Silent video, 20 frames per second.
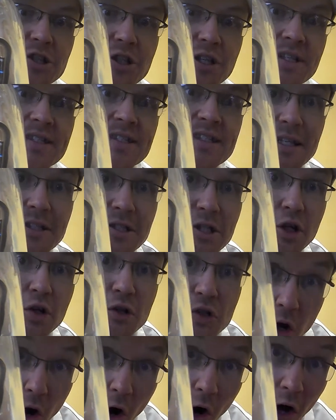
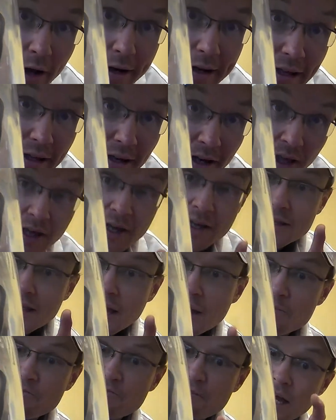sensors on it
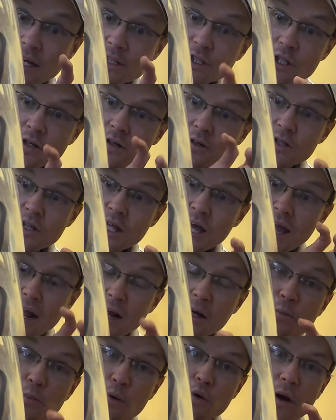that measure the
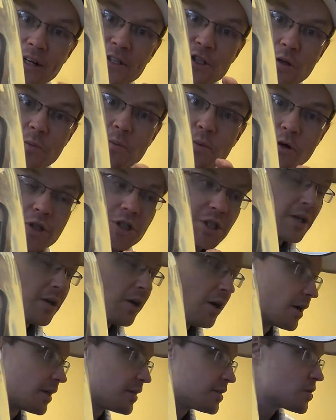air pressure pushing
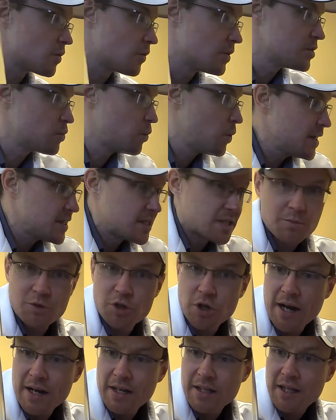on it. So as we
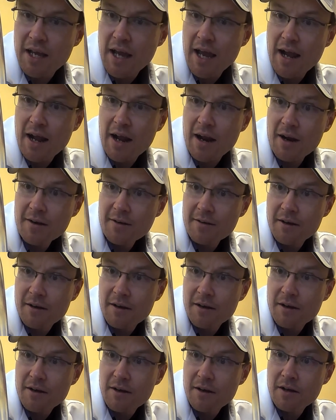subtract the air
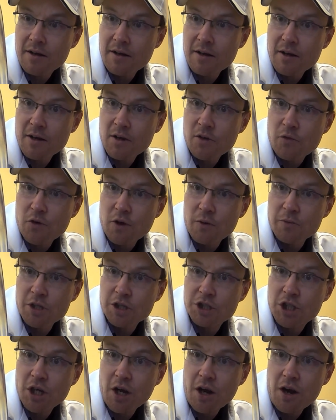from
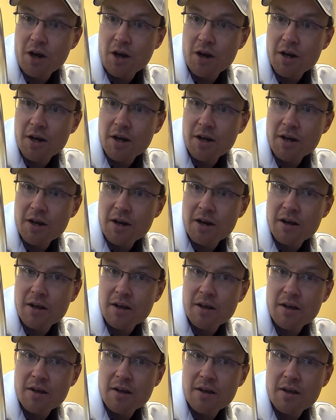the jar,
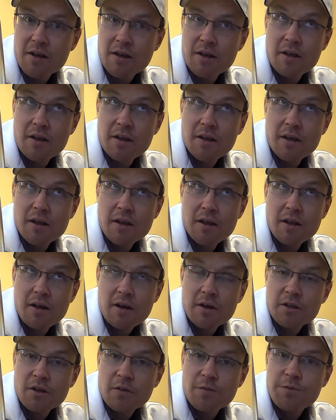
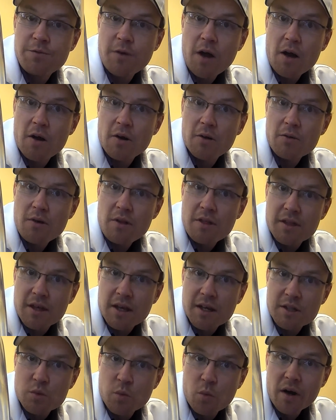the phone
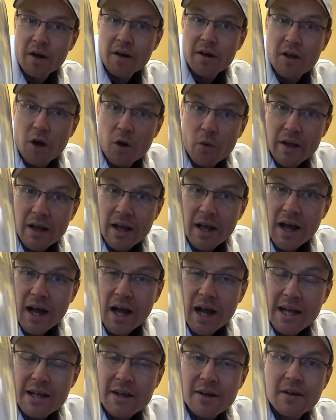thinks we're going
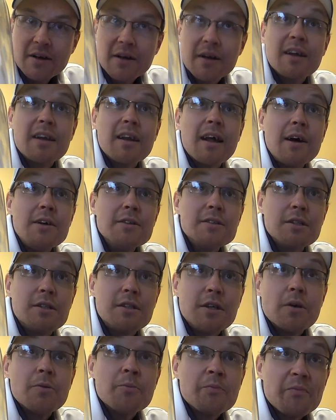higher in
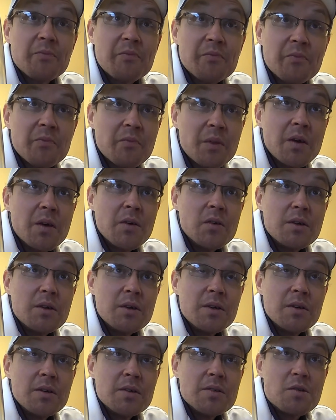altitude.
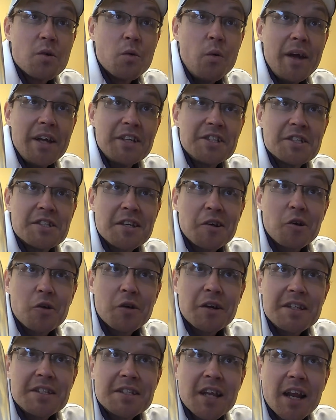So we just increased in